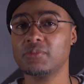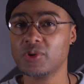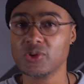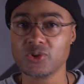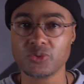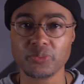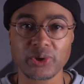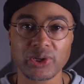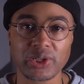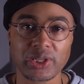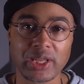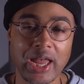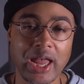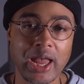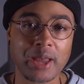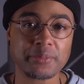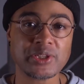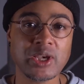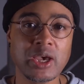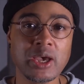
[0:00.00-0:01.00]
and multiple
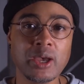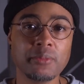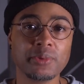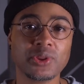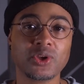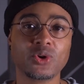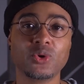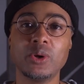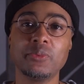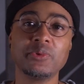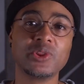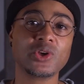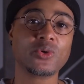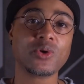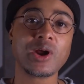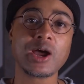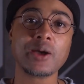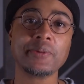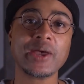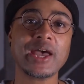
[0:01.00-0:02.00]
collabs, but the cream of the
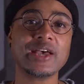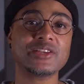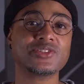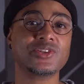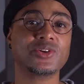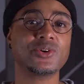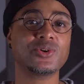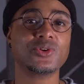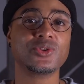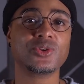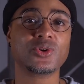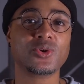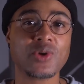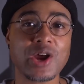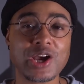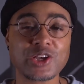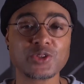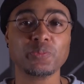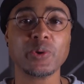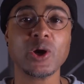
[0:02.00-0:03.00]
crop has to go to the
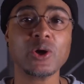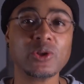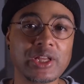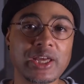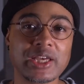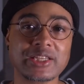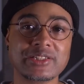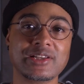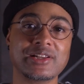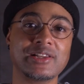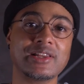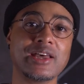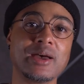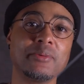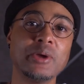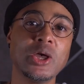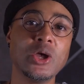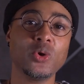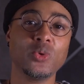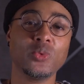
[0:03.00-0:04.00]
Crocs Polex
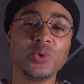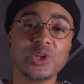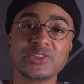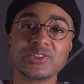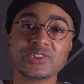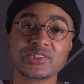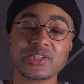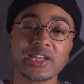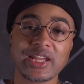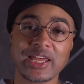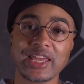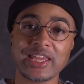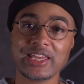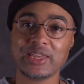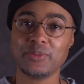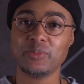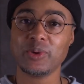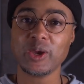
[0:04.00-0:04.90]
collab with Salehi